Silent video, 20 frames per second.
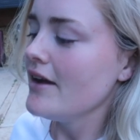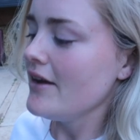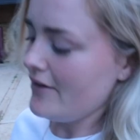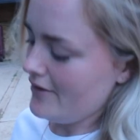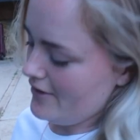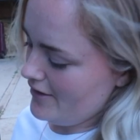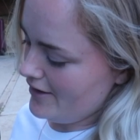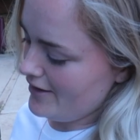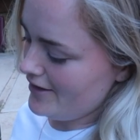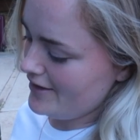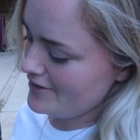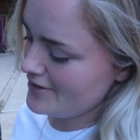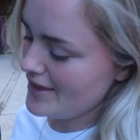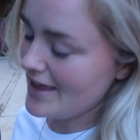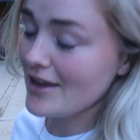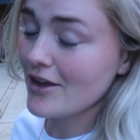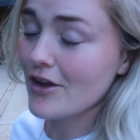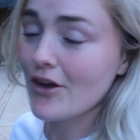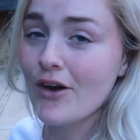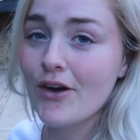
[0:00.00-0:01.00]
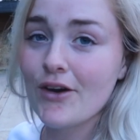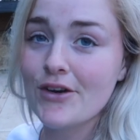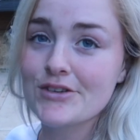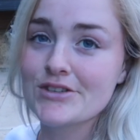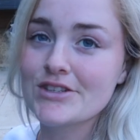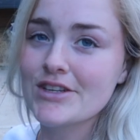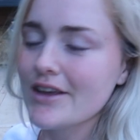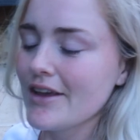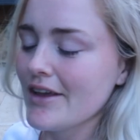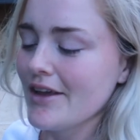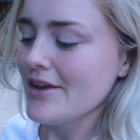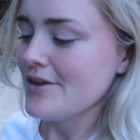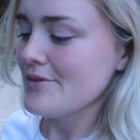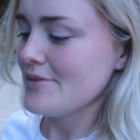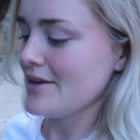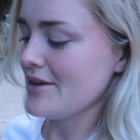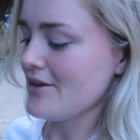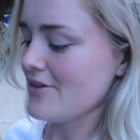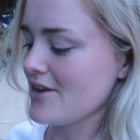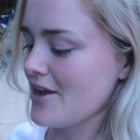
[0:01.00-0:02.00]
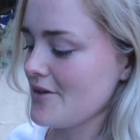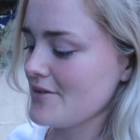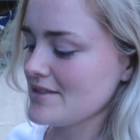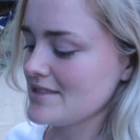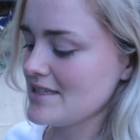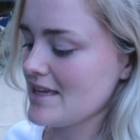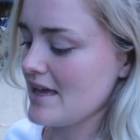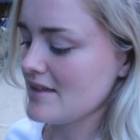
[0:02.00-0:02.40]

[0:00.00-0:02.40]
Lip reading: Oh, thank God we're not going to